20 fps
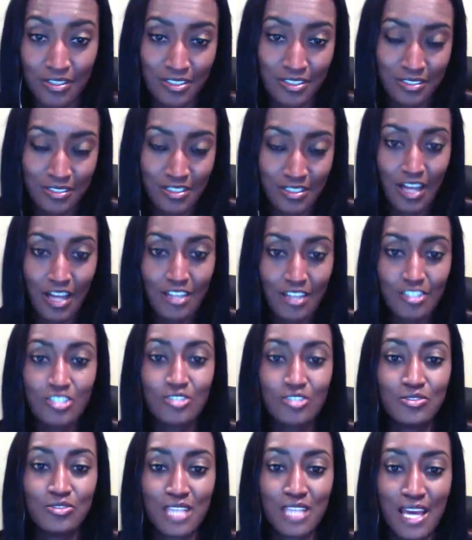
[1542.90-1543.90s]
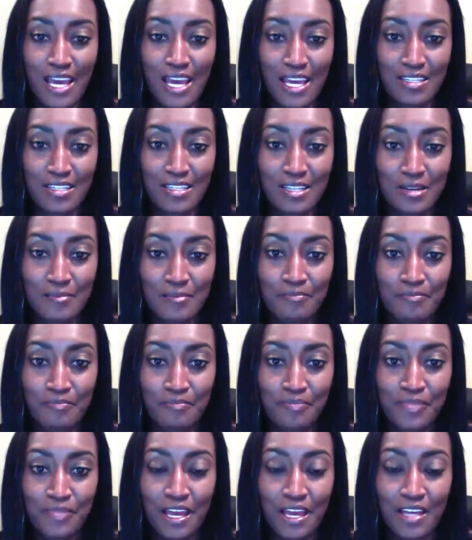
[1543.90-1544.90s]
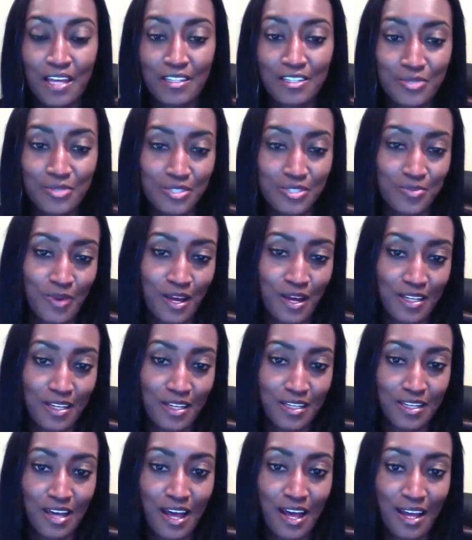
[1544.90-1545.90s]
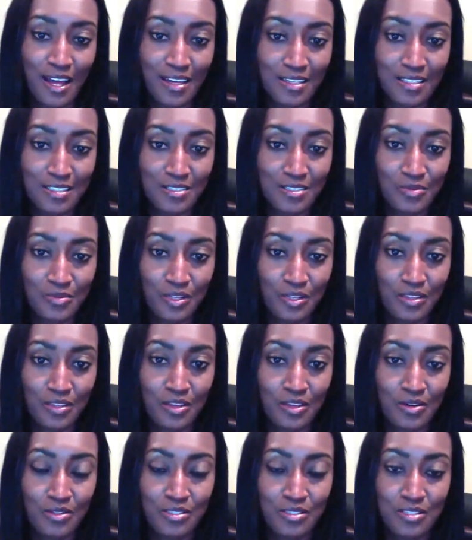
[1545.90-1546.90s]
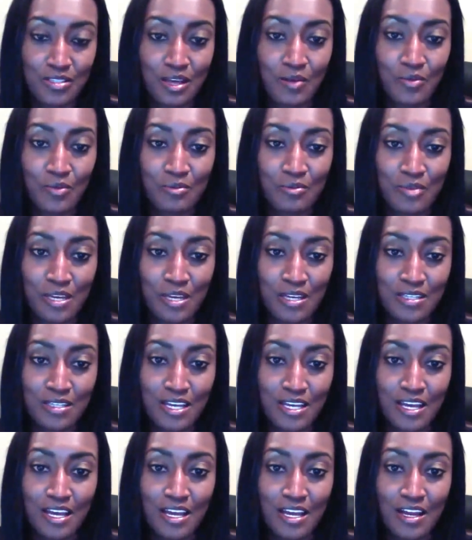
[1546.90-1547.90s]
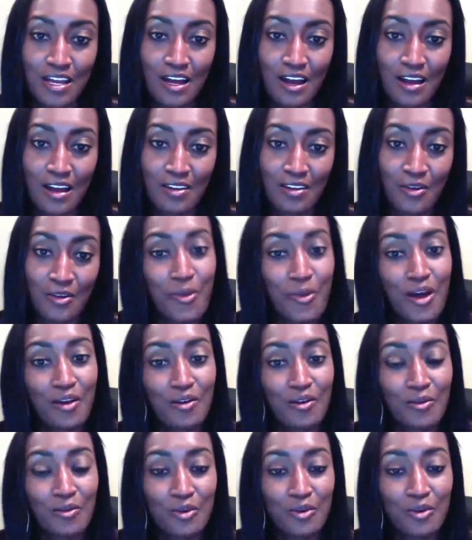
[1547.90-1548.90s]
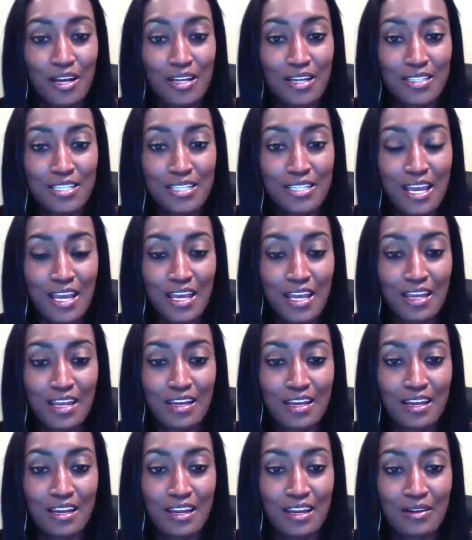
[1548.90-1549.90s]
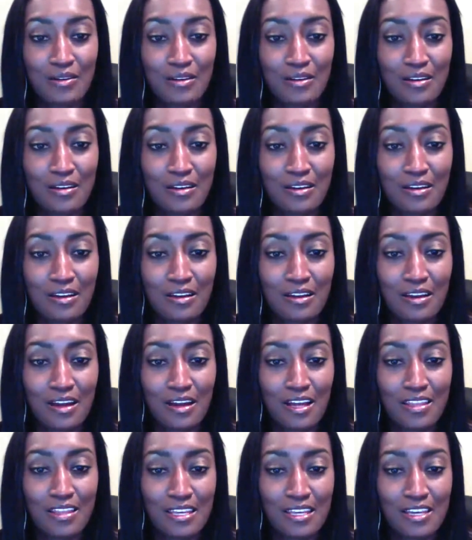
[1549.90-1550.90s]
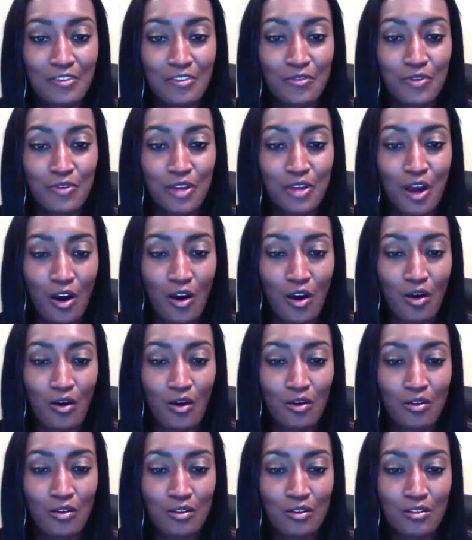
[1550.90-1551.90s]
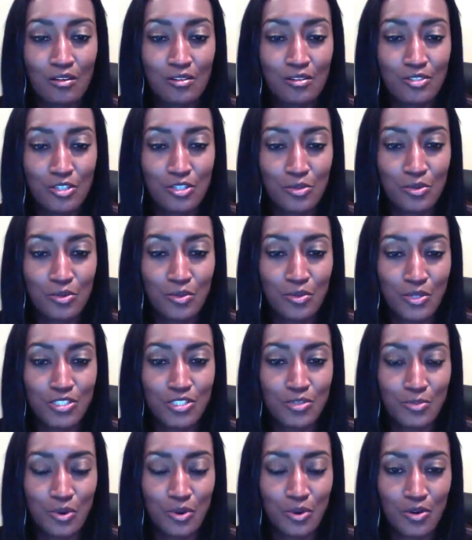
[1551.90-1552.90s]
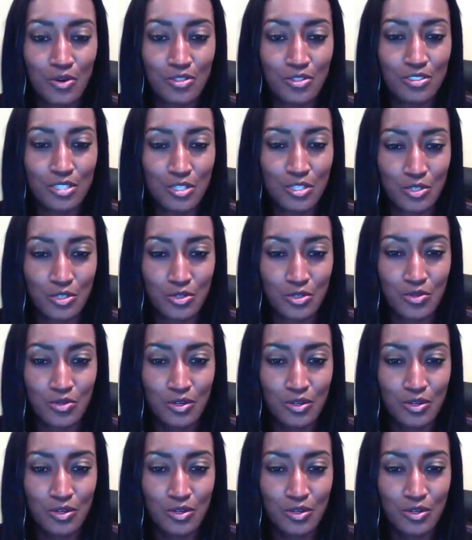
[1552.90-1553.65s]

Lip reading: not choose hate, and to respond in kindness with those that we meet, no matter what. And I think if we all do what we're supposed to do